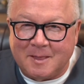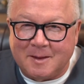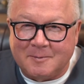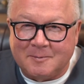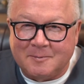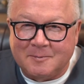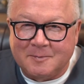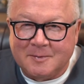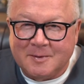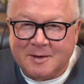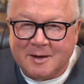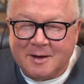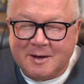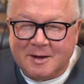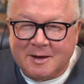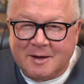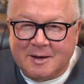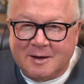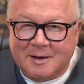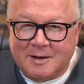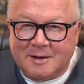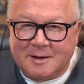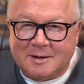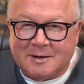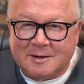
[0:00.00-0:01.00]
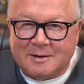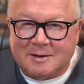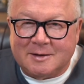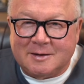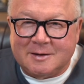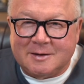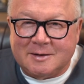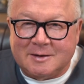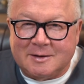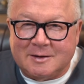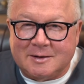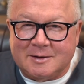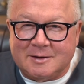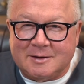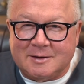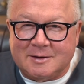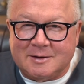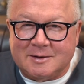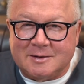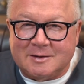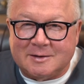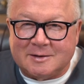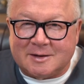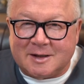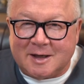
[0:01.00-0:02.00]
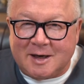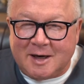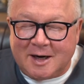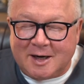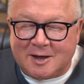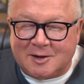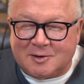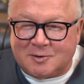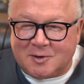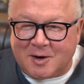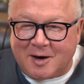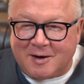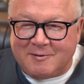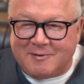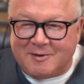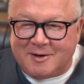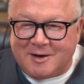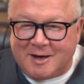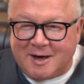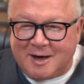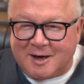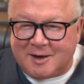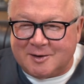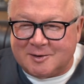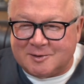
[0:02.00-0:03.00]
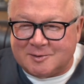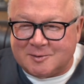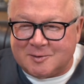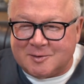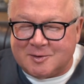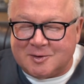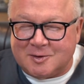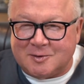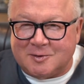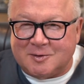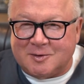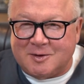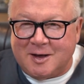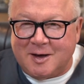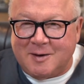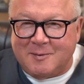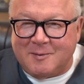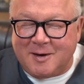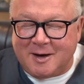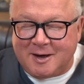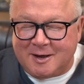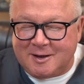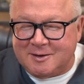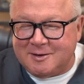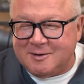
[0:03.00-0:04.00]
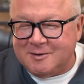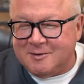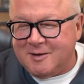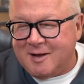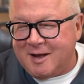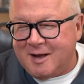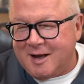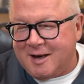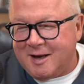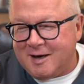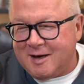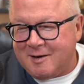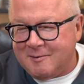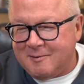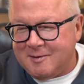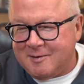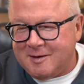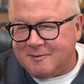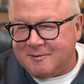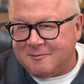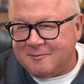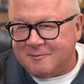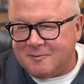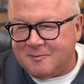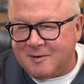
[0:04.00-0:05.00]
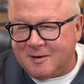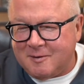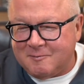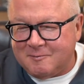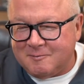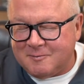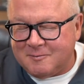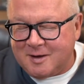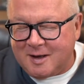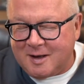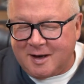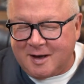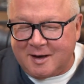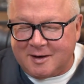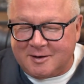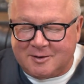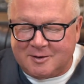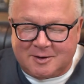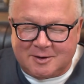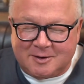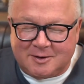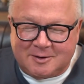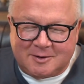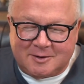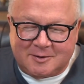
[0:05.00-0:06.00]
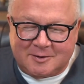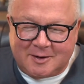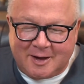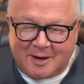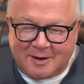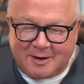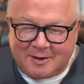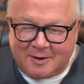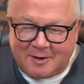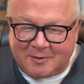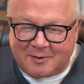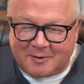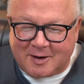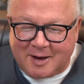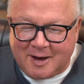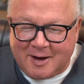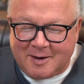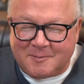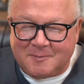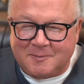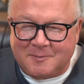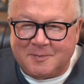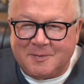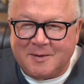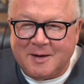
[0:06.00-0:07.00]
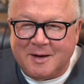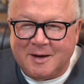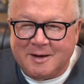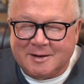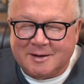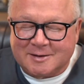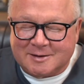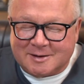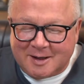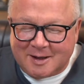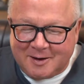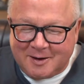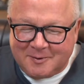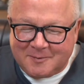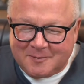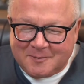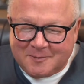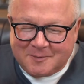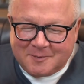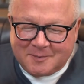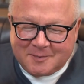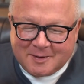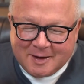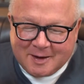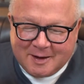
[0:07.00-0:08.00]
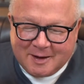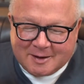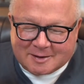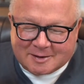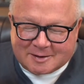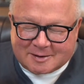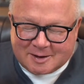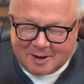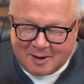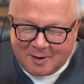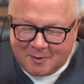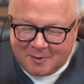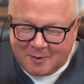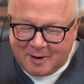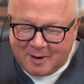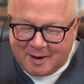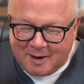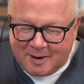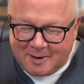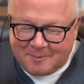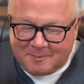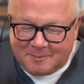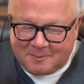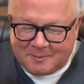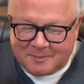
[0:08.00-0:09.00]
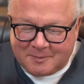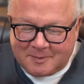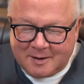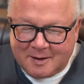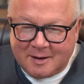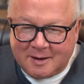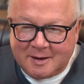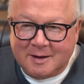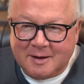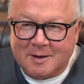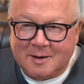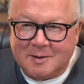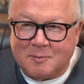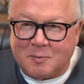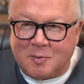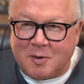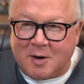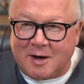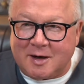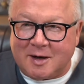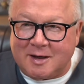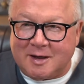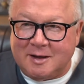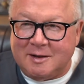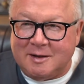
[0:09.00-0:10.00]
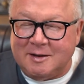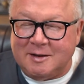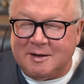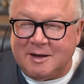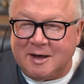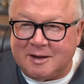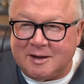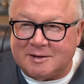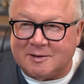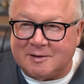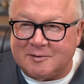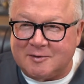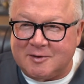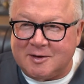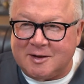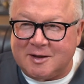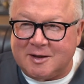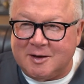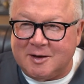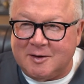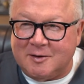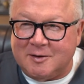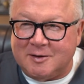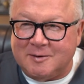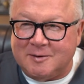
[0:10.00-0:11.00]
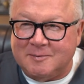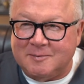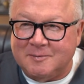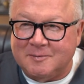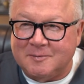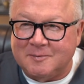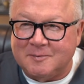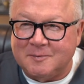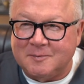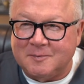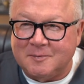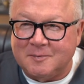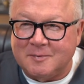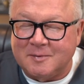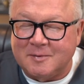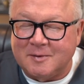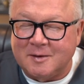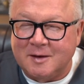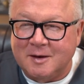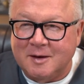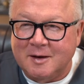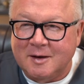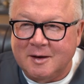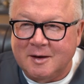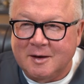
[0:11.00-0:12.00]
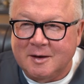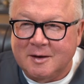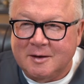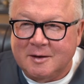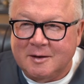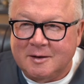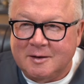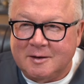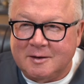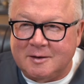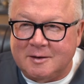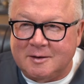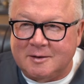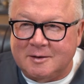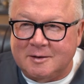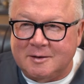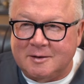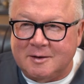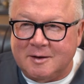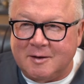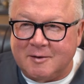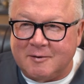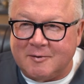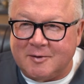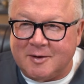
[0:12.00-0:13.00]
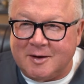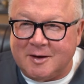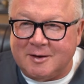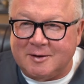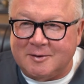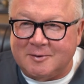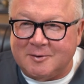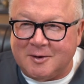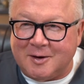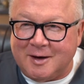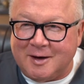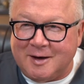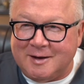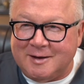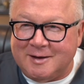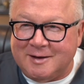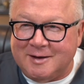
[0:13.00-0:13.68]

They just kind of hurt in general. So it's kind of like driving nails with your thumb. How do you do that? I mean, uh, uh, yeah, you couldn't do that. Okay, so so um, Brecken, how's everything going? Good. Everything great?